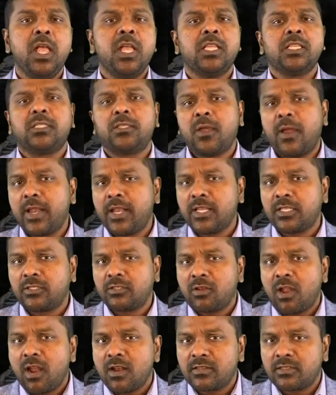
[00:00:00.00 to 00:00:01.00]
So it is
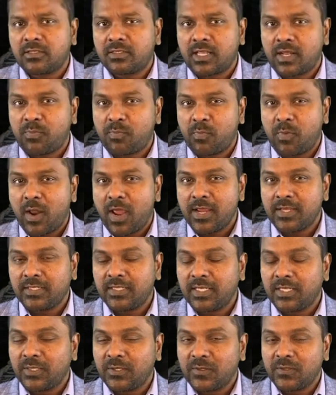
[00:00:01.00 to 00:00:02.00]
not
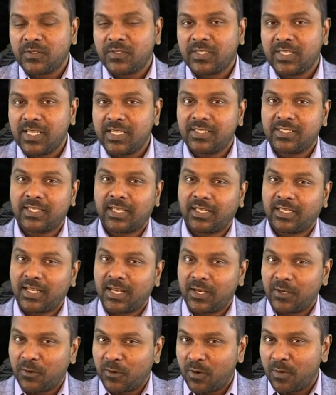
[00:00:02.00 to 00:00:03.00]
surprising to see
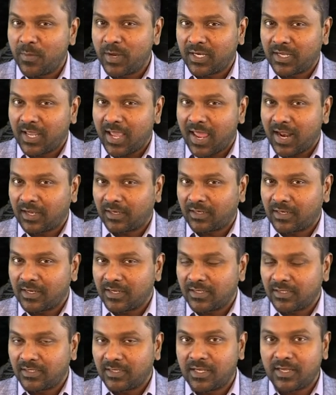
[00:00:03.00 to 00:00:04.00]
certain human
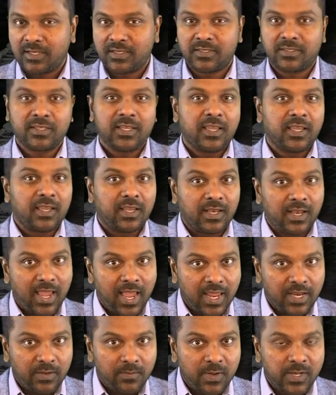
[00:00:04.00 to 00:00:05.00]
characteristics in
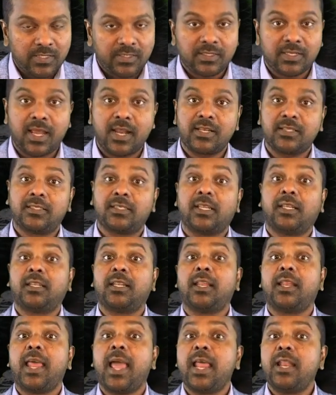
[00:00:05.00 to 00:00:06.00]
animals and
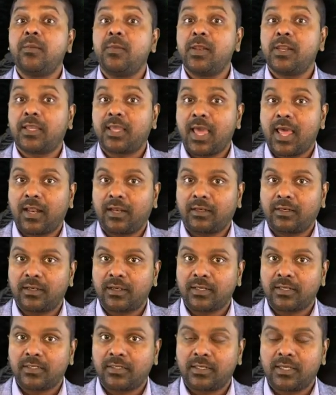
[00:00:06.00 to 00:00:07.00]
certain animal
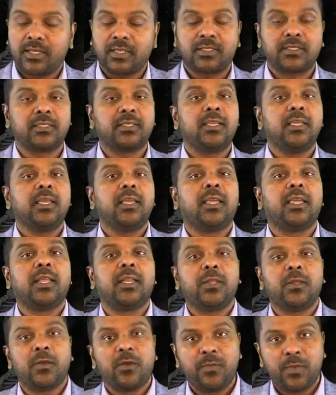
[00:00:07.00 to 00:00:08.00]
characteristics in
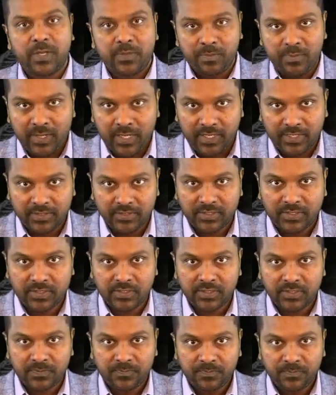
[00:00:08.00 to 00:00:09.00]
human
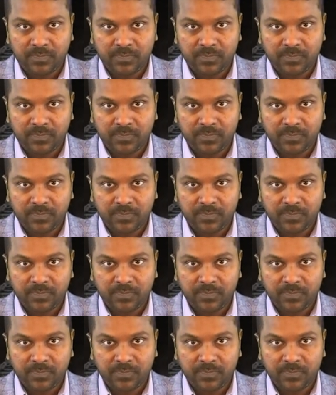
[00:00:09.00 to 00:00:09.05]
beings.